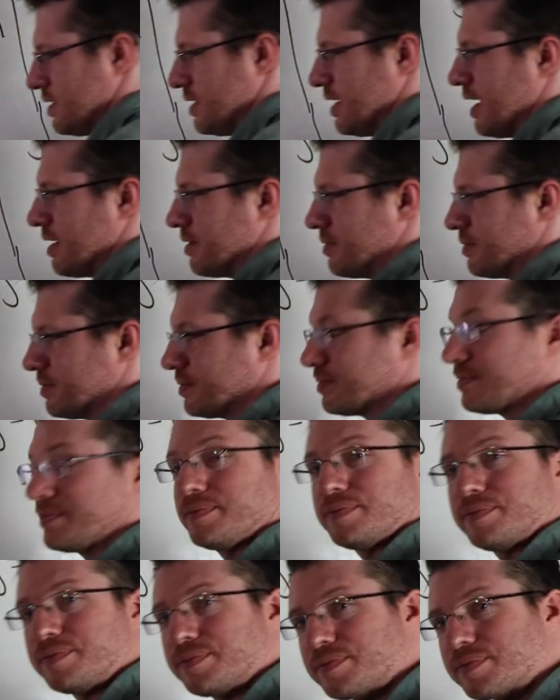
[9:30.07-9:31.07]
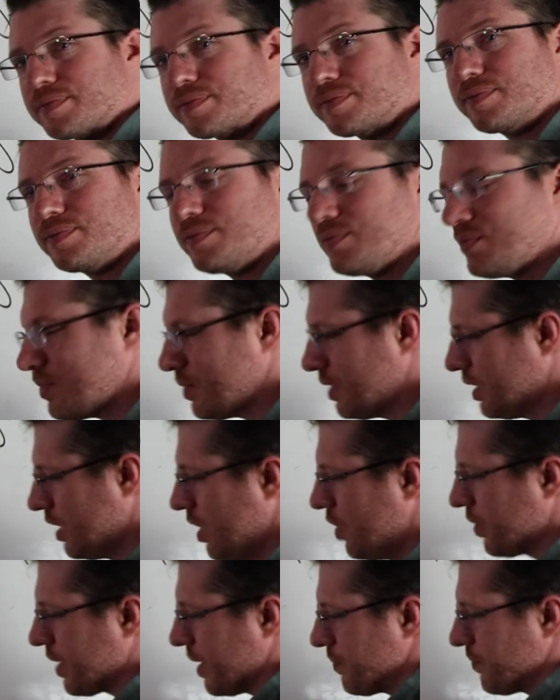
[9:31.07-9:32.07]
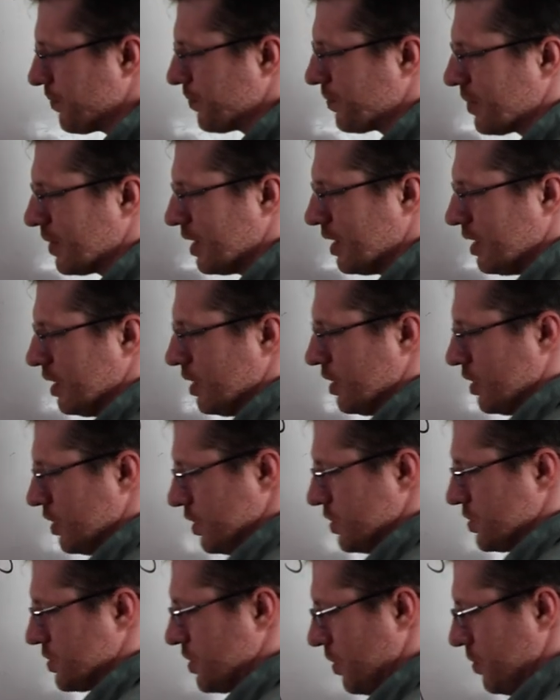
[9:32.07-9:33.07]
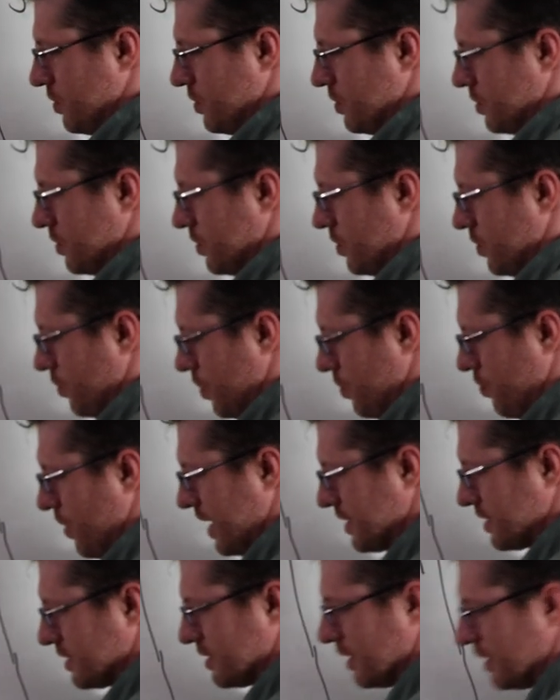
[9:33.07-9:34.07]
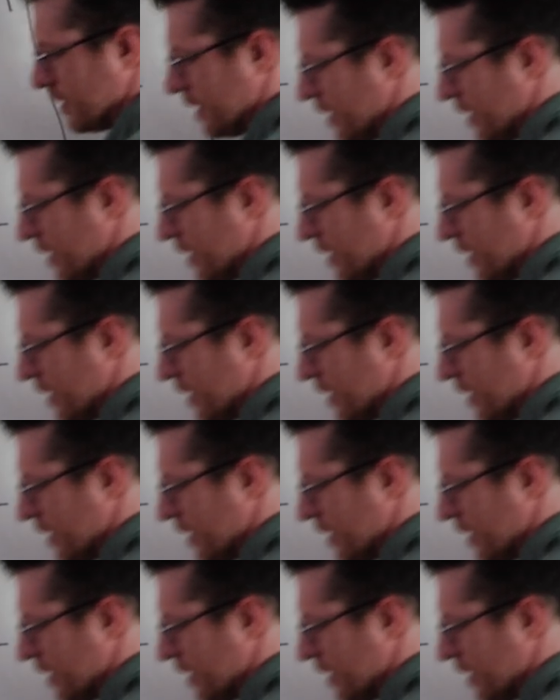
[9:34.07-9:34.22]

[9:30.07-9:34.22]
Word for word: to the n. Okay. So we're practically